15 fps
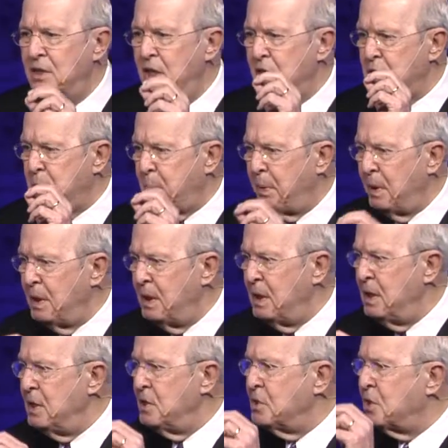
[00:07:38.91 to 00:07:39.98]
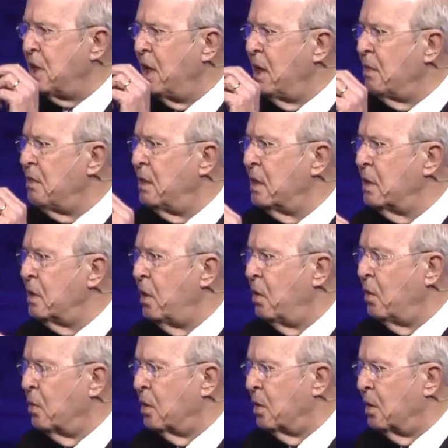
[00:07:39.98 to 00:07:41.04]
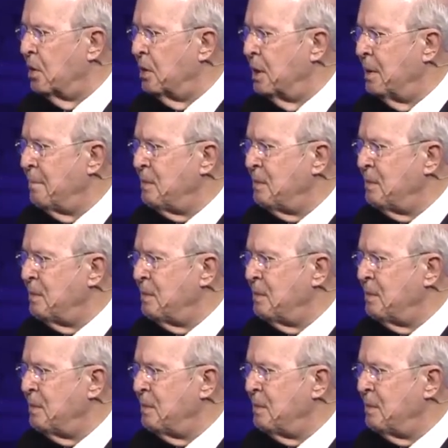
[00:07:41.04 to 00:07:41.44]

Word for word: displeased the Lord.